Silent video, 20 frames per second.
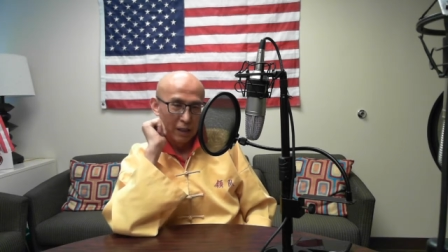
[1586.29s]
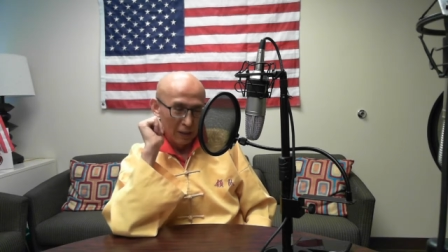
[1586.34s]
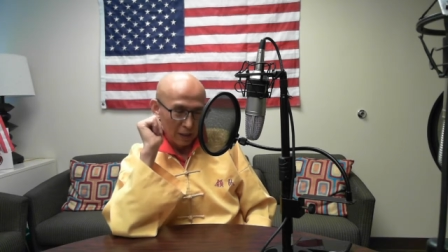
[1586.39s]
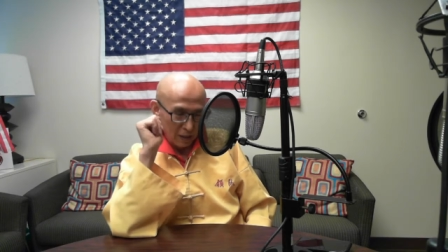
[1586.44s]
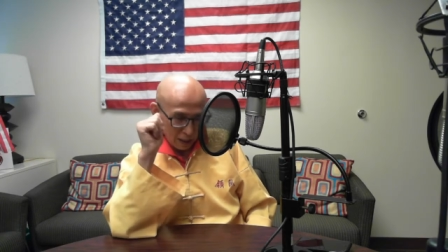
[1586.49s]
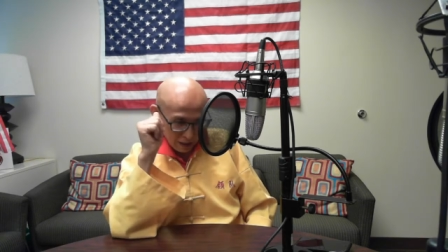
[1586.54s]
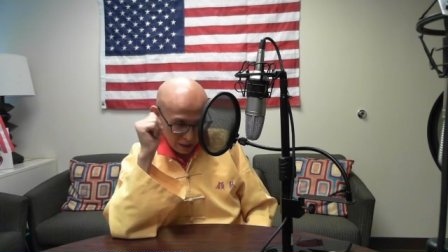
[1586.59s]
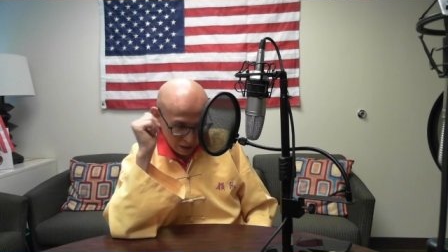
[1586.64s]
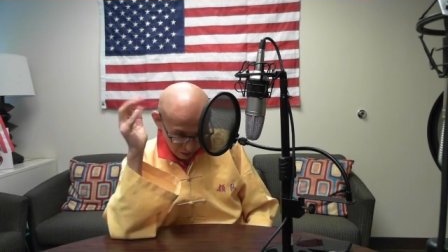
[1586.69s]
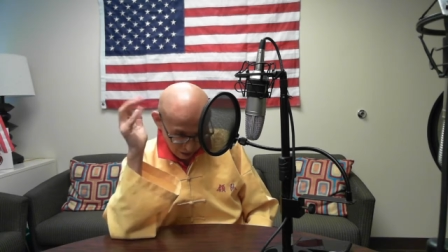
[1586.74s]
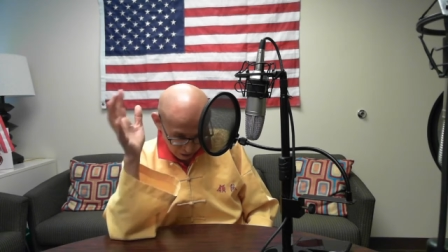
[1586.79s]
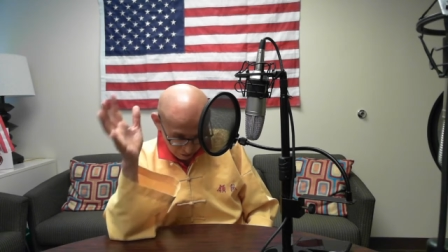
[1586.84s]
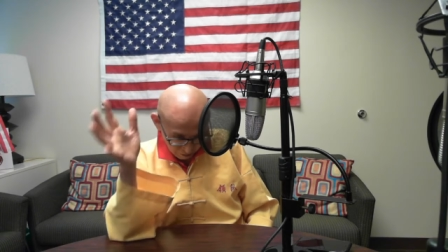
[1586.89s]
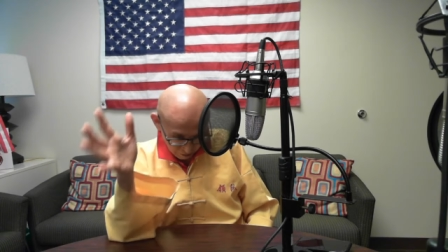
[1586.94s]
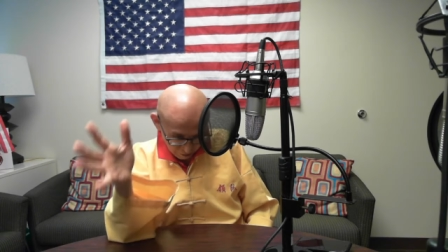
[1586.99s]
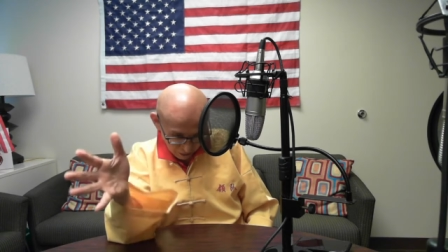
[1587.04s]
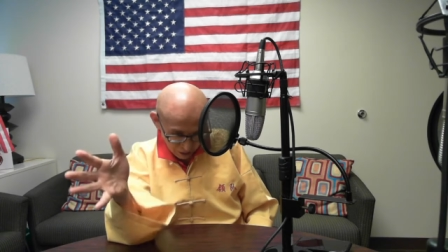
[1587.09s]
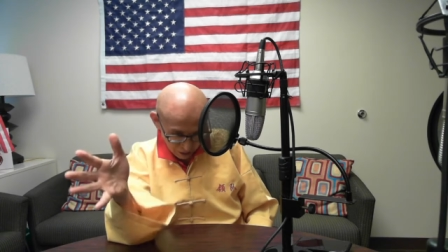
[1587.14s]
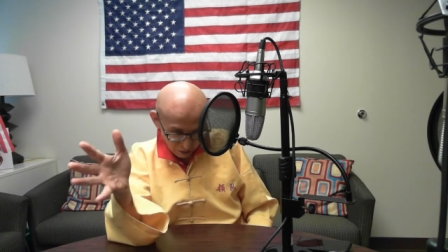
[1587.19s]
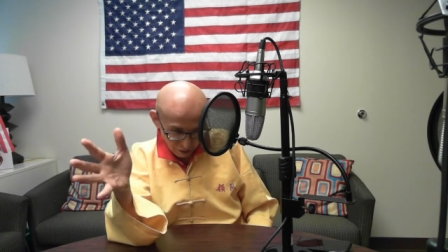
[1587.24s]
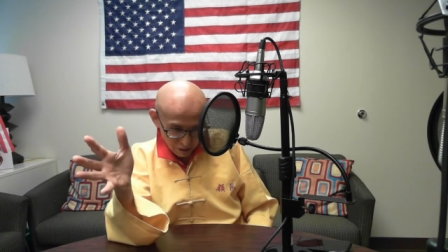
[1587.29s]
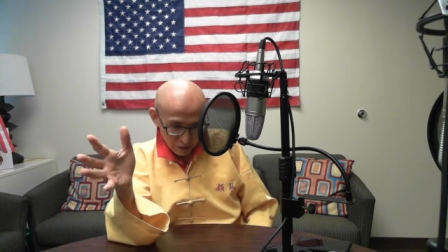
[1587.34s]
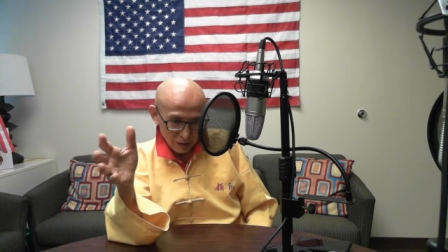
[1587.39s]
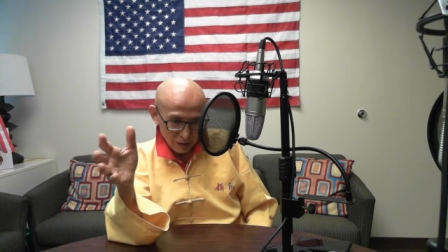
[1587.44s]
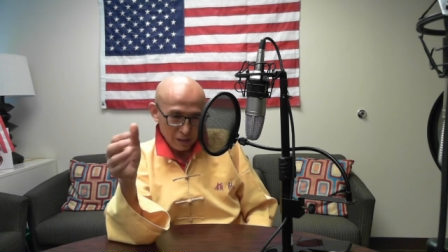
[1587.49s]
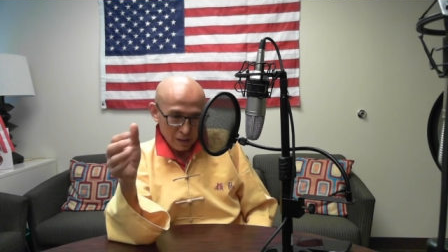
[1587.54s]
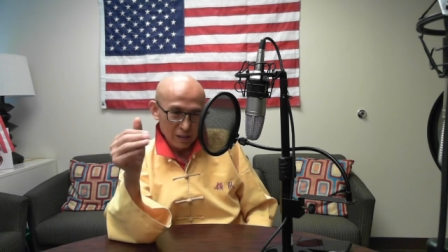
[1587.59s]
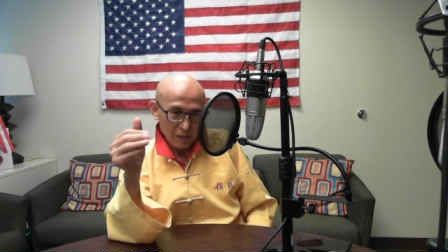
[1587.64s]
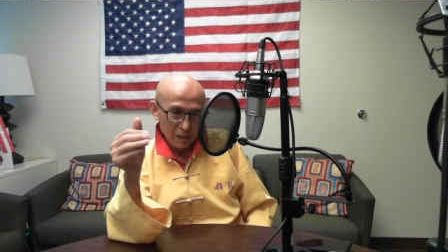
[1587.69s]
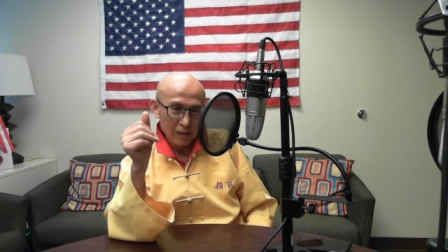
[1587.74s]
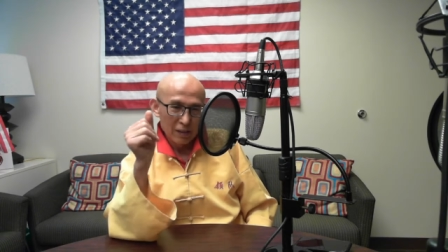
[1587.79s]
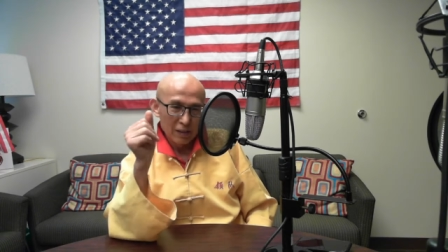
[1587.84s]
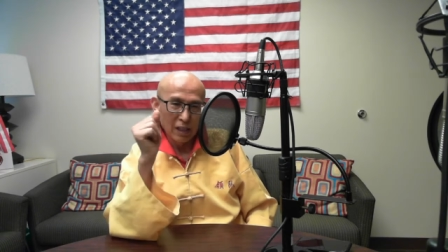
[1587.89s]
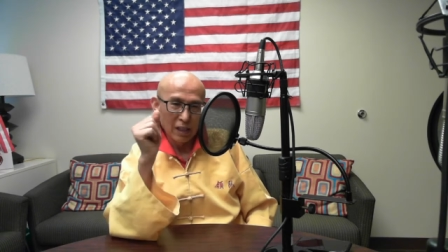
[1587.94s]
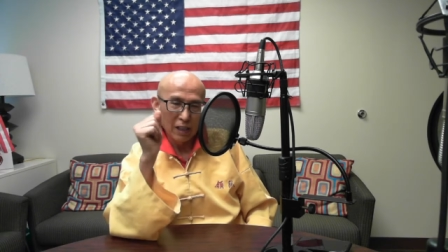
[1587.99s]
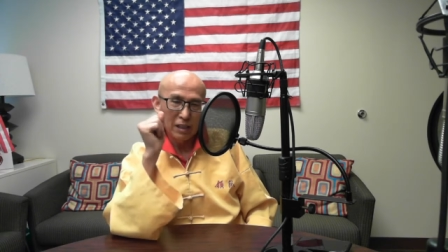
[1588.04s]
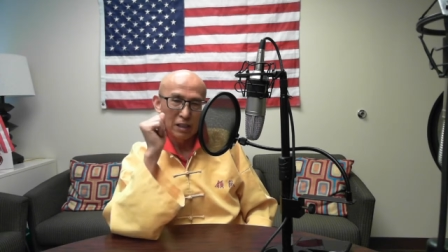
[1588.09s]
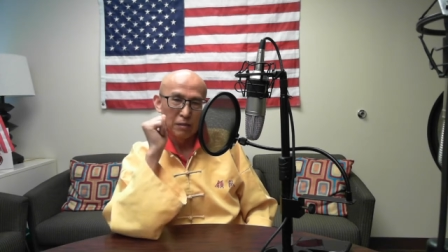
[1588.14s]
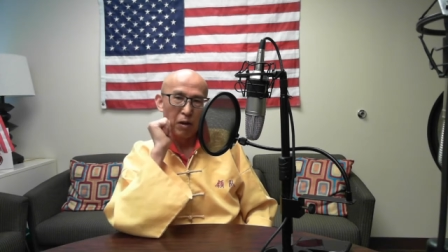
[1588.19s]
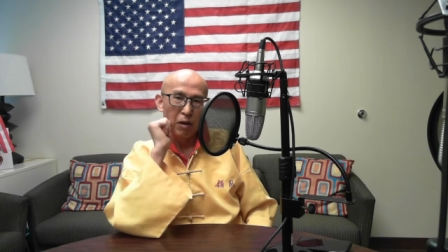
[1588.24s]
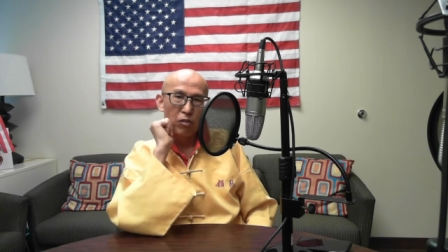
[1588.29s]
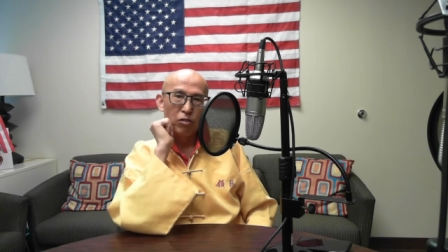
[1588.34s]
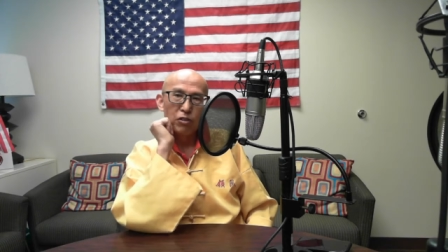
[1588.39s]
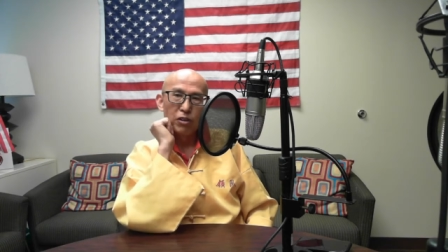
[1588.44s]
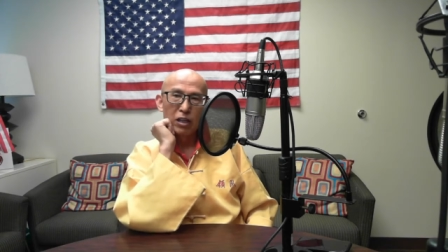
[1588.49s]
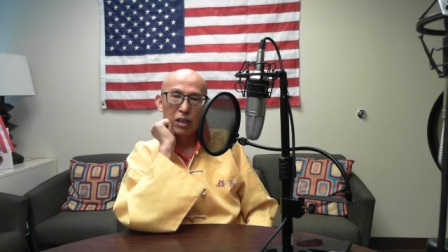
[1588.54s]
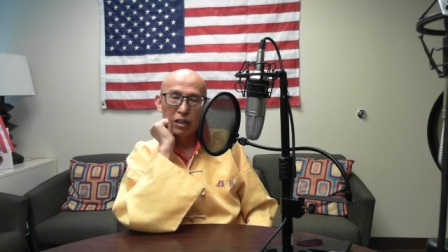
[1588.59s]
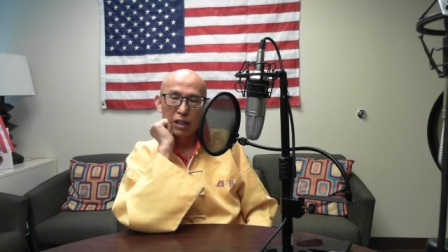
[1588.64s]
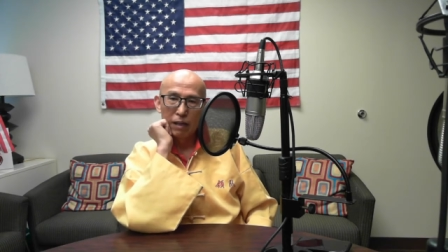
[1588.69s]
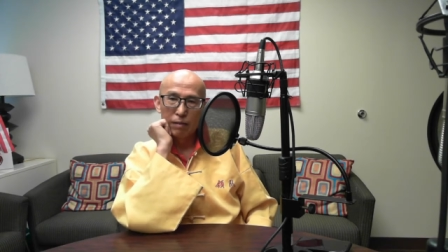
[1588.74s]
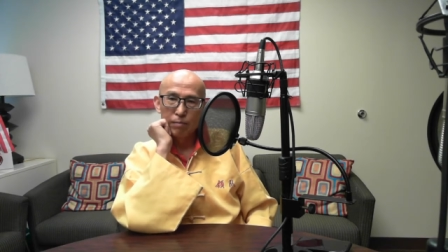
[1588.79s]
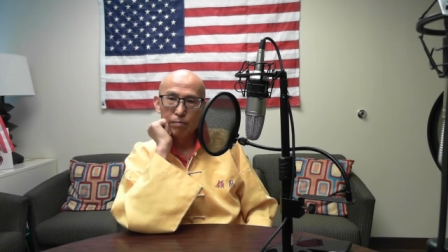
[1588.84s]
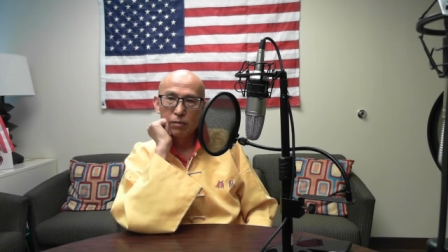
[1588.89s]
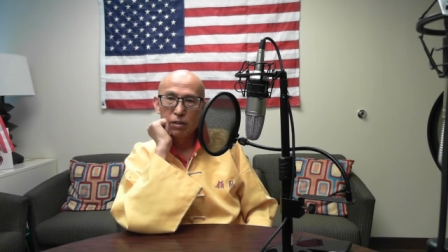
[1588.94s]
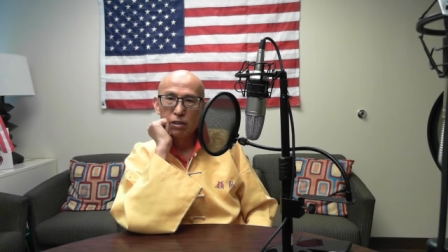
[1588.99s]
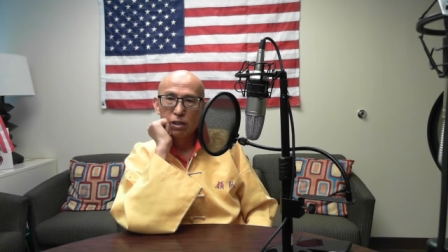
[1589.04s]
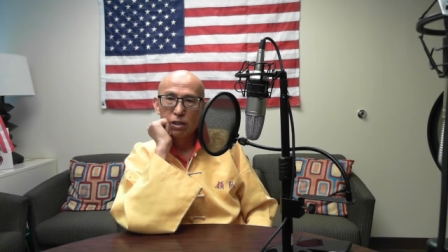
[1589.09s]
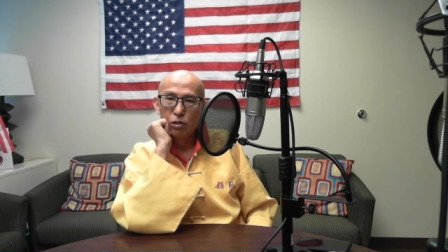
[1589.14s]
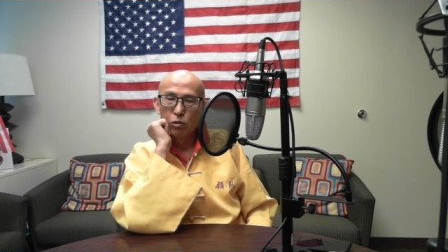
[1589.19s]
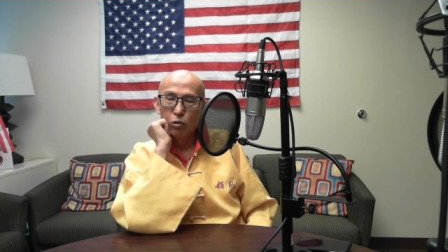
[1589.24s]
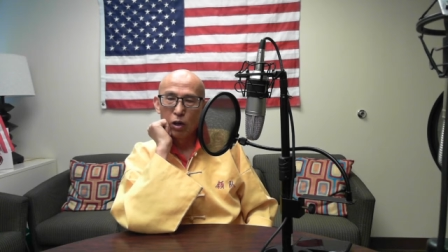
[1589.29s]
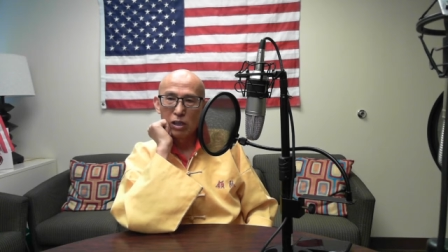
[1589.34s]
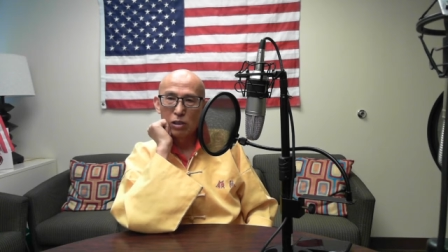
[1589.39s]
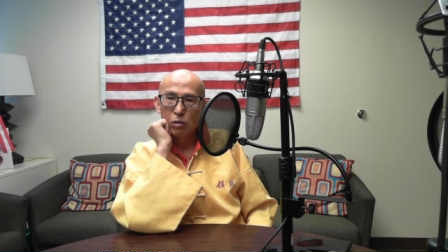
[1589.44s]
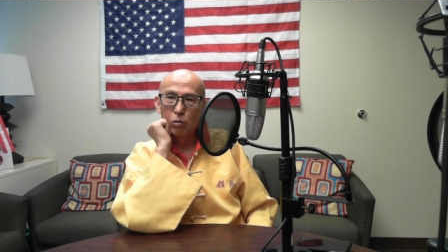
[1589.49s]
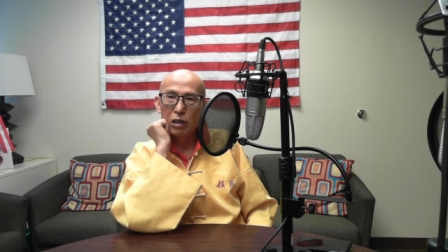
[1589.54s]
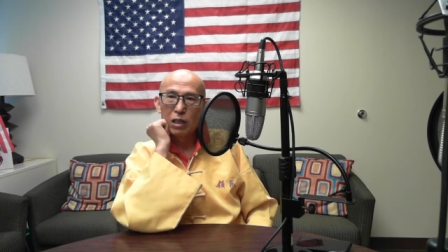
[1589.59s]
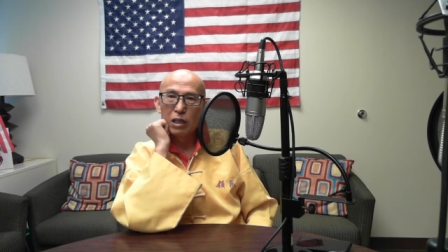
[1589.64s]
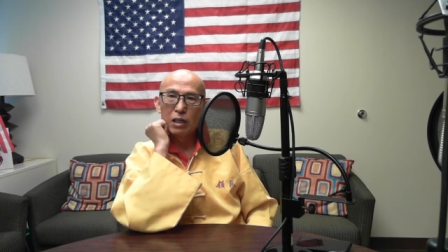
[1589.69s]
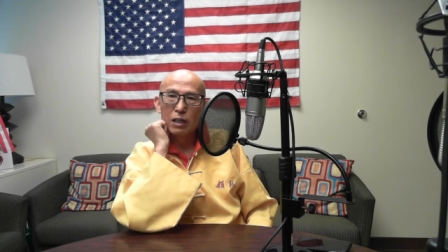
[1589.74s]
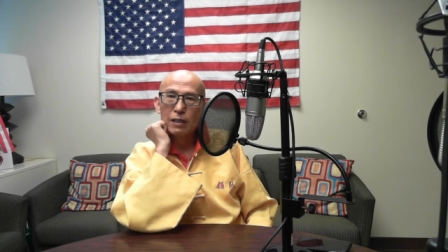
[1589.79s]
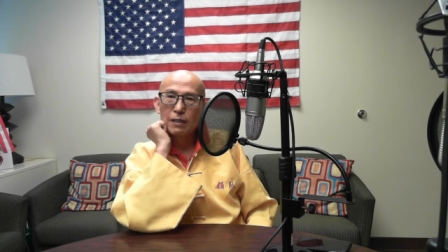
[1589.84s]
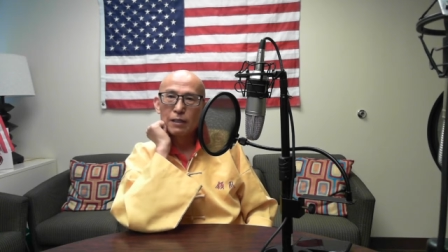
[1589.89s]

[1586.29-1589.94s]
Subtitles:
Next, 6 months, he came twice a week.